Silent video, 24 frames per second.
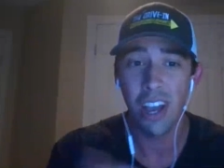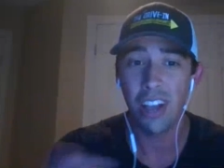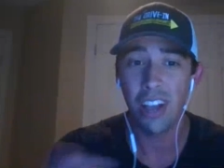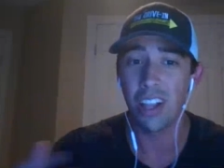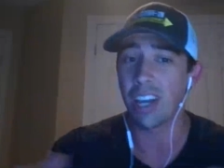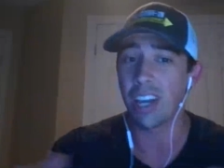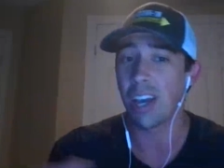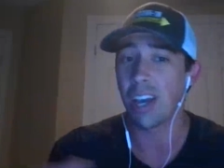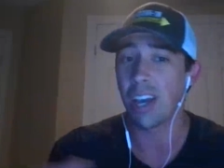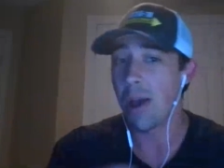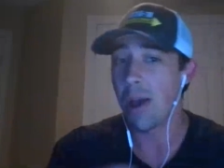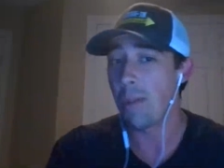
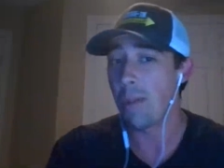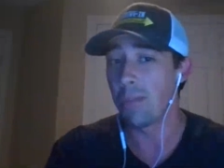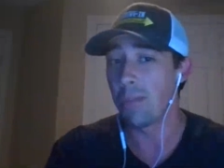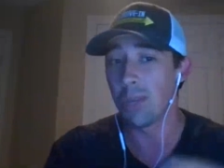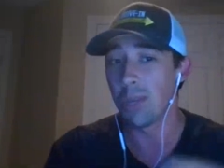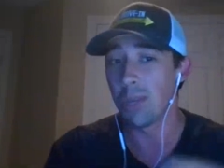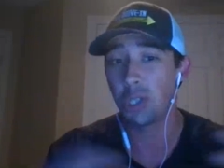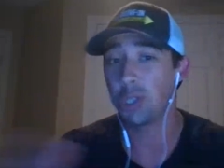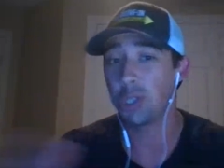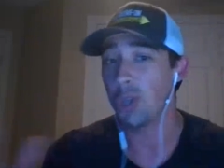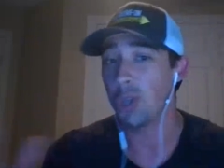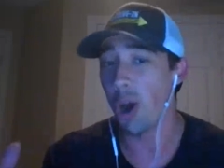Like
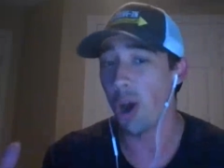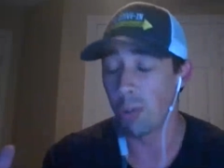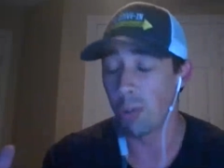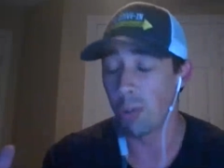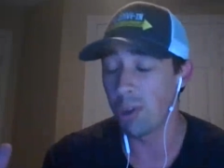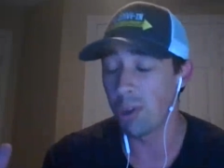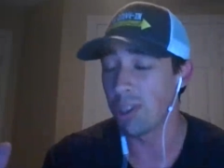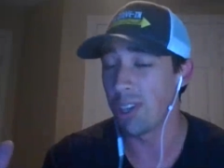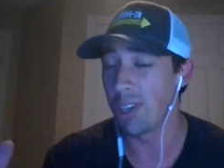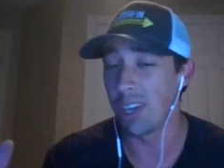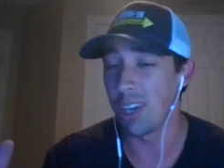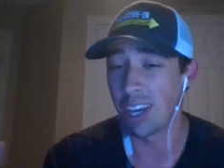this show
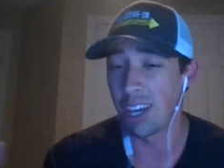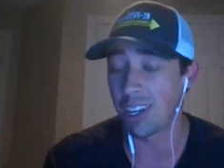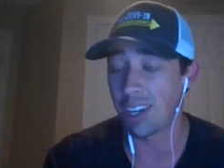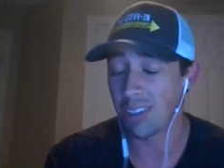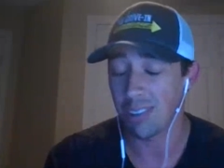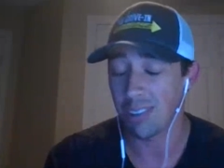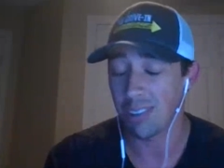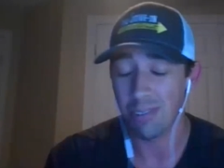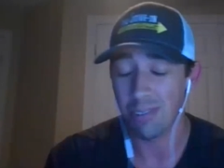really like